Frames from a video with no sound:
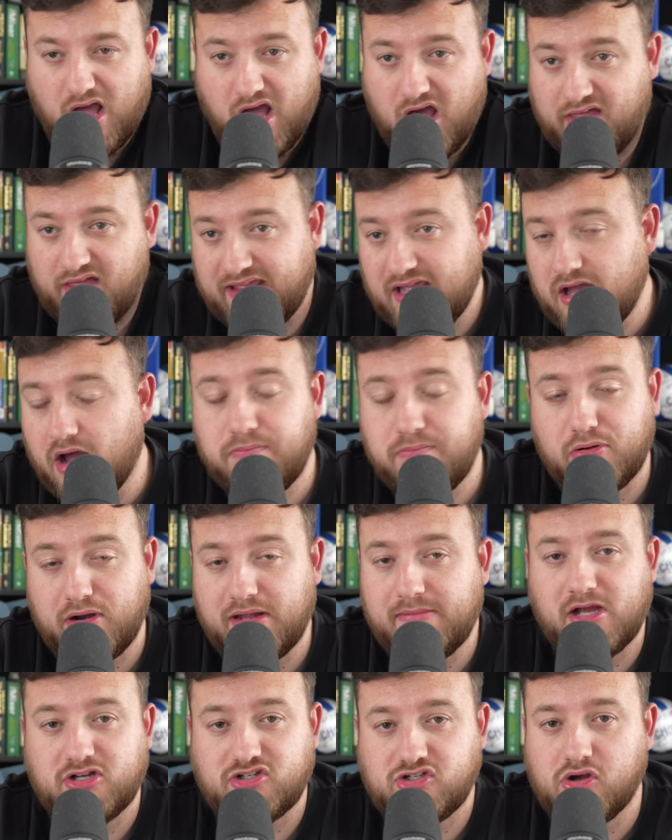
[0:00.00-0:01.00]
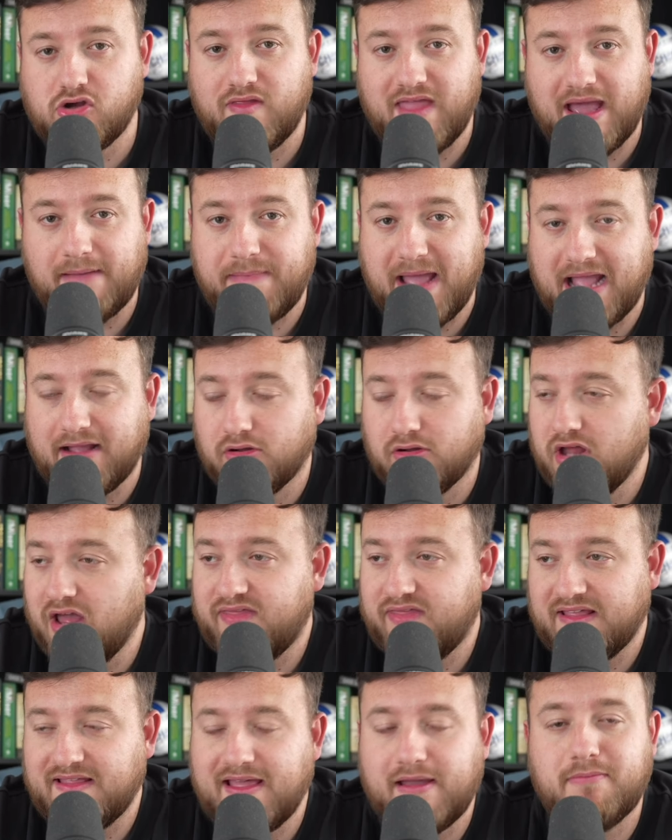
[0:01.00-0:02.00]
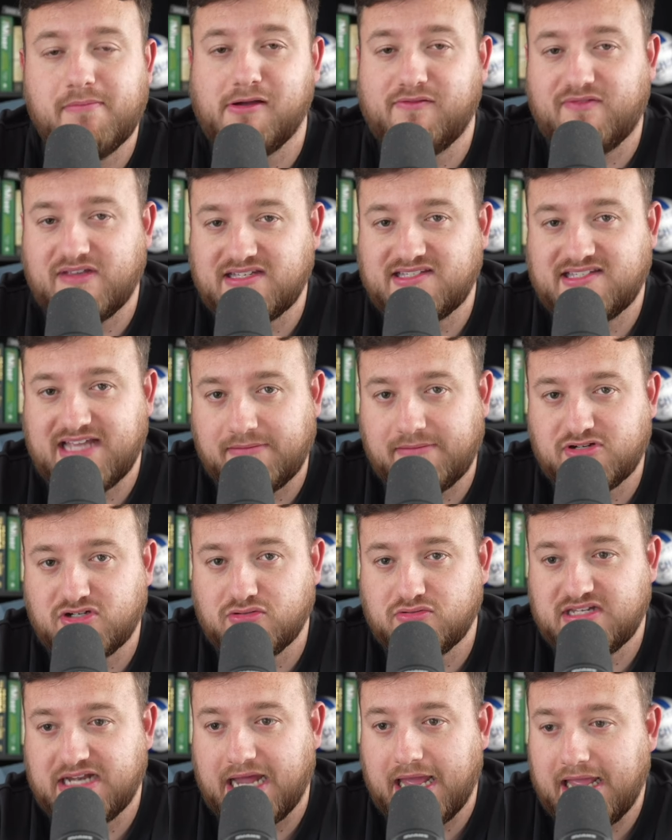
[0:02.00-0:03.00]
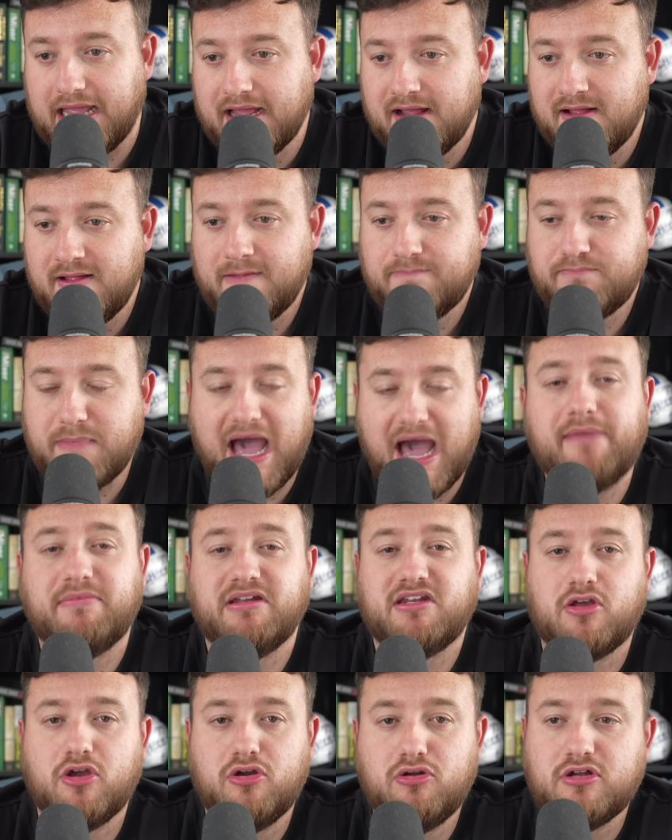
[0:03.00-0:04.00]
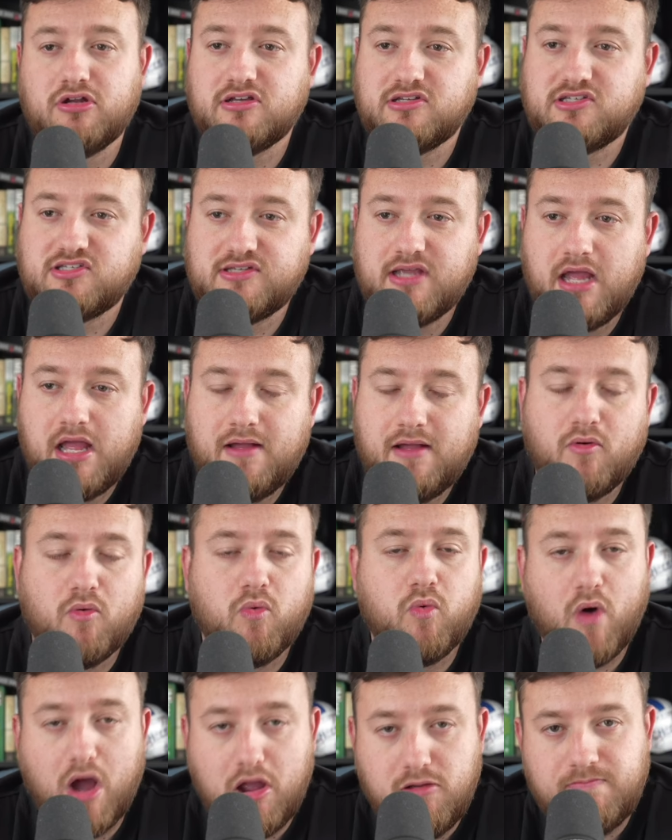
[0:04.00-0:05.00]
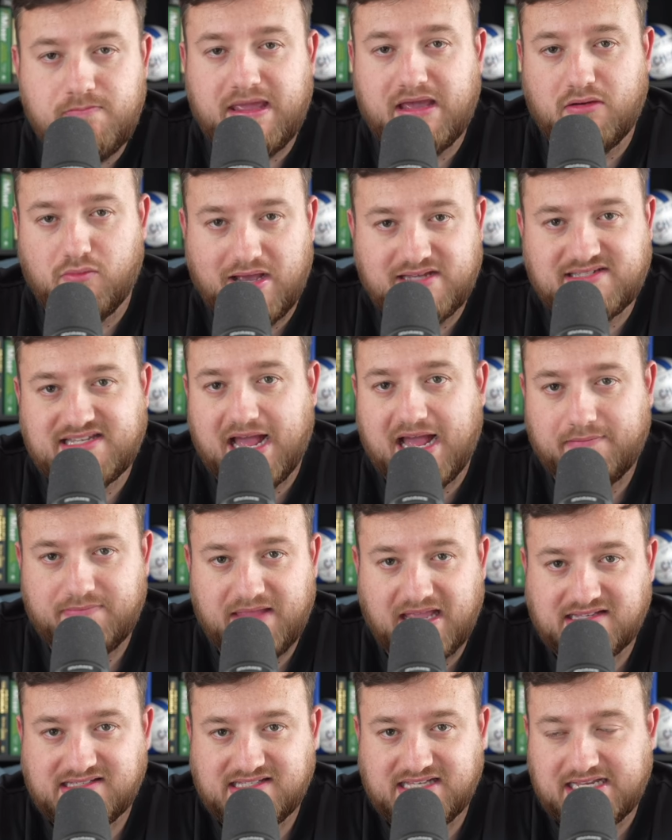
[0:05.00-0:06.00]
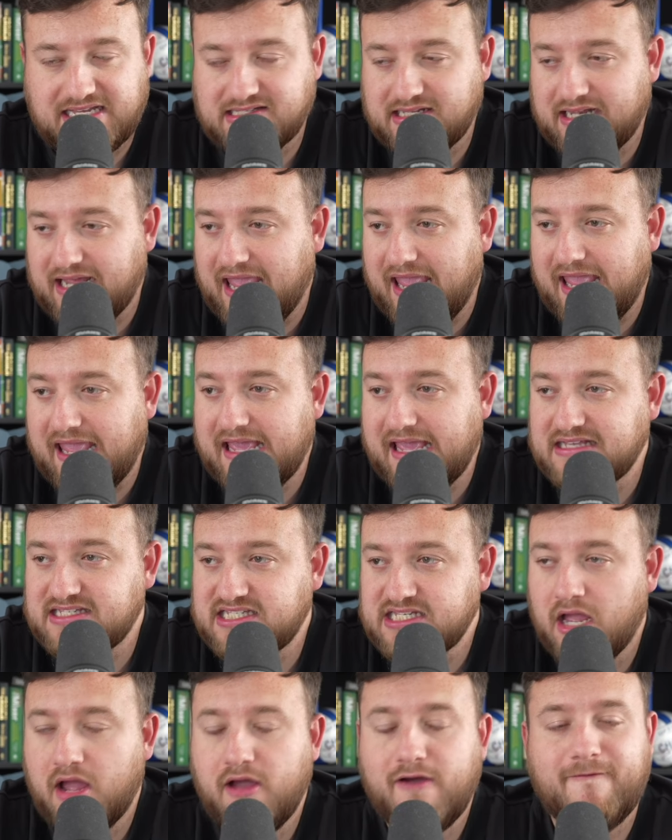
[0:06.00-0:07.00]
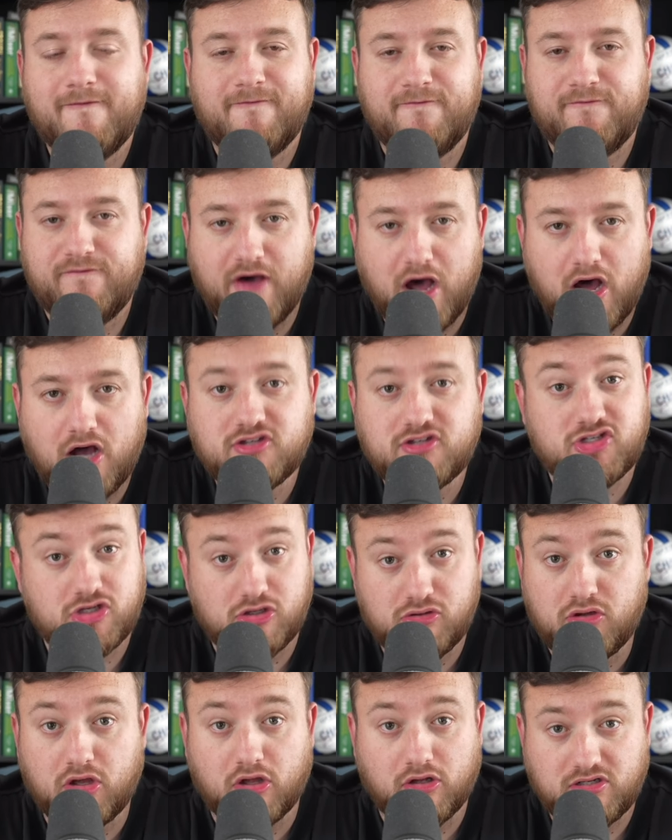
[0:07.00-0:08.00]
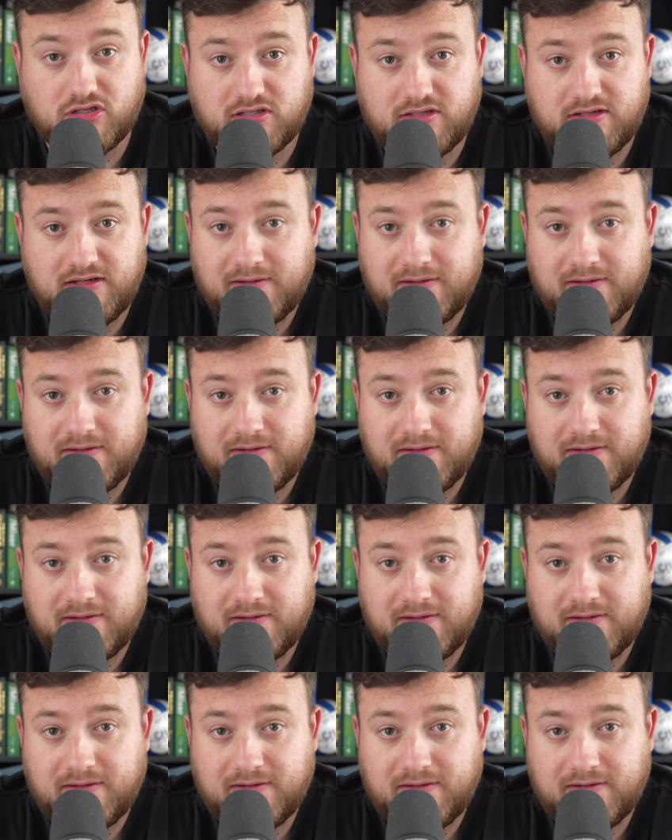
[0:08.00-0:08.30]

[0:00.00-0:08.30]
I think I pretty much got that bang on. I think they were both exceptional today. Mohamed Kudus won't be at West Ham next season. He is far too good.